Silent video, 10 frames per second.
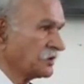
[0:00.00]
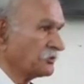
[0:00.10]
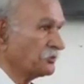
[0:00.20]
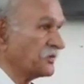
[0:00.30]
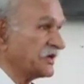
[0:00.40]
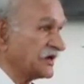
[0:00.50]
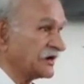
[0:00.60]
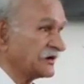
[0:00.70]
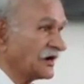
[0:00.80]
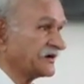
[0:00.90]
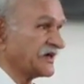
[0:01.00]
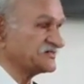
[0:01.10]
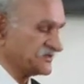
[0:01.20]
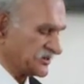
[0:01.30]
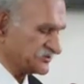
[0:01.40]
Mere
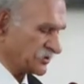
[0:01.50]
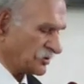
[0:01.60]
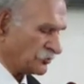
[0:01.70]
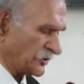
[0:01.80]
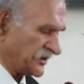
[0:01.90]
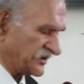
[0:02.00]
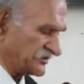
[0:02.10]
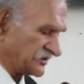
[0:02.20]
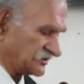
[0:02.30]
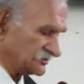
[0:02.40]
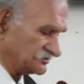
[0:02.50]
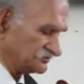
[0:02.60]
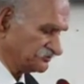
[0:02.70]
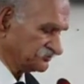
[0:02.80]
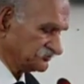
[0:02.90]
attestation of
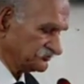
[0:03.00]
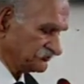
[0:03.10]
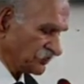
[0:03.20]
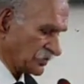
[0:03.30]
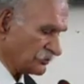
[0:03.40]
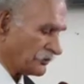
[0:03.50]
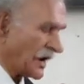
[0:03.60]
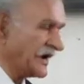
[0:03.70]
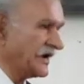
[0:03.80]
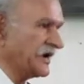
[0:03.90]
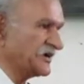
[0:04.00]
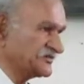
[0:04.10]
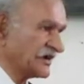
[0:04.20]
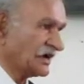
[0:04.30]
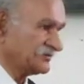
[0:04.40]
mutation by
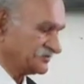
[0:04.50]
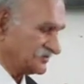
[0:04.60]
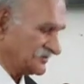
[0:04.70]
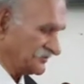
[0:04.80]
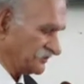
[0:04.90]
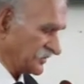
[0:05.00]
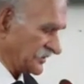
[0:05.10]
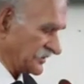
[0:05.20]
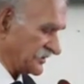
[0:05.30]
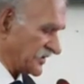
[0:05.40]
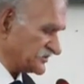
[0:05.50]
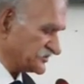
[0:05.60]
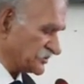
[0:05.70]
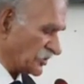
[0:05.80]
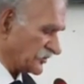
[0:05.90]
itself
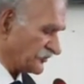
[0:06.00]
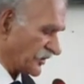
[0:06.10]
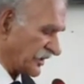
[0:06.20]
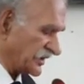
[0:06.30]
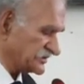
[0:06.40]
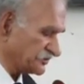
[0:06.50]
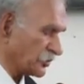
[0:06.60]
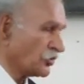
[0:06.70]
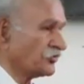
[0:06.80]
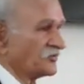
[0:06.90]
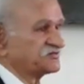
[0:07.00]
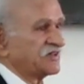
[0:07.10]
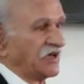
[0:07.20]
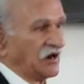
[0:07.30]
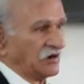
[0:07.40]
does not furnish proof of
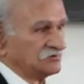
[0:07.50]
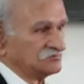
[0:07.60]
sale.